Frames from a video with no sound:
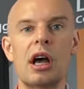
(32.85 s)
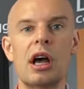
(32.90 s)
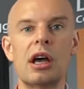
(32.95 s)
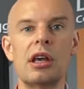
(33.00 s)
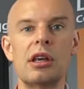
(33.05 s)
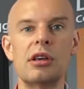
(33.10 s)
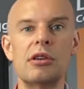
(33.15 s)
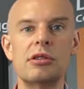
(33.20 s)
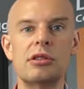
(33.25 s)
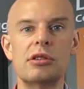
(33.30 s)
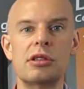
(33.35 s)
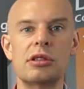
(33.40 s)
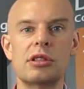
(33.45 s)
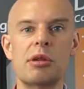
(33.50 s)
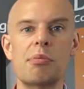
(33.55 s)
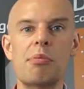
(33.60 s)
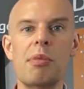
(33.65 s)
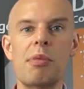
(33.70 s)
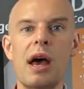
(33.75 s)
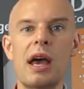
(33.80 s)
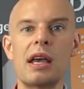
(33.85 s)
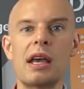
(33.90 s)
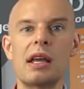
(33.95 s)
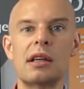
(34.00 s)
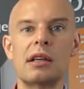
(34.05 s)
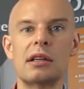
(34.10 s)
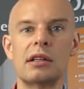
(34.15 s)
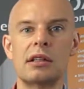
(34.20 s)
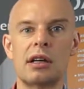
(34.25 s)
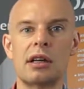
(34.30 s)
are used as the
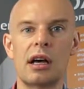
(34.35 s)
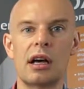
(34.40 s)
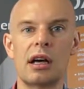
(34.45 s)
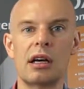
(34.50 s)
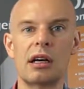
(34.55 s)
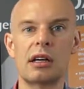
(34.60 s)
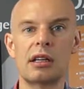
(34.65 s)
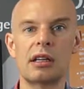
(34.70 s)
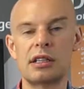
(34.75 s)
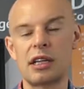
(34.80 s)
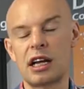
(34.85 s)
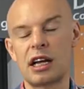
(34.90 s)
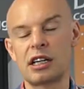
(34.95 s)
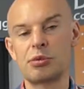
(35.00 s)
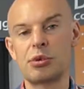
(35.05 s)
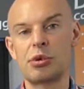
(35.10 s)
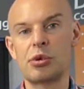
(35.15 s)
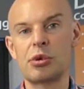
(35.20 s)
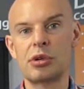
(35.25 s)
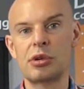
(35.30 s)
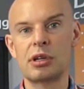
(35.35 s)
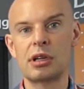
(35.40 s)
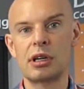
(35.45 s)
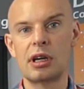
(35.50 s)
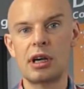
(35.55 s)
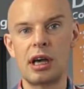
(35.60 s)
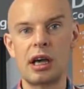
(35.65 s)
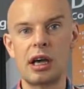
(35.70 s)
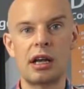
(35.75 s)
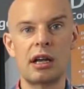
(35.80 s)
main dashboard
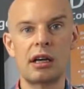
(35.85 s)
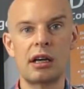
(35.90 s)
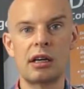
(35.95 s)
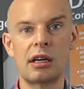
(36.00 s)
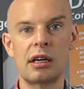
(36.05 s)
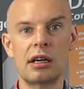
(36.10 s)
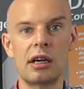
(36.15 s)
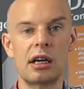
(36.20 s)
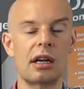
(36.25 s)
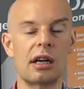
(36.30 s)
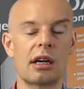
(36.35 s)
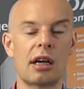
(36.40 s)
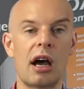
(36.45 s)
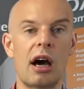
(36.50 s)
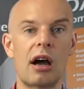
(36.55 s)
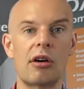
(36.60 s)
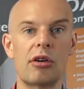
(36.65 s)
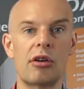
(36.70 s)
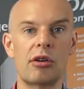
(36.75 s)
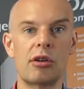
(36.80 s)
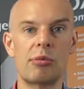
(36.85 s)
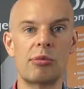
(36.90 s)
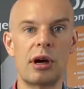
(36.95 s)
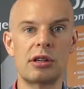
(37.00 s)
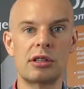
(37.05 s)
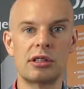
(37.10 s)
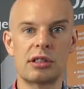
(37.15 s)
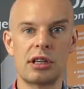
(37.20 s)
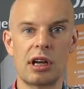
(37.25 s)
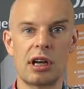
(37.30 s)
in a car or a
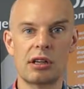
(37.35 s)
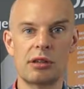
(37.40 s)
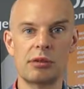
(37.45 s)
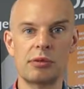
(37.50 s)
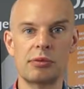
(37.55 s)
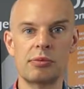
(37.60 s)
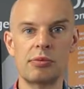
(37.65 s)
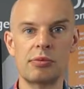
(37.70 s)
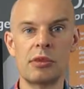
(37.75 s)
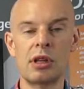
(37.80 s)
motorcycle.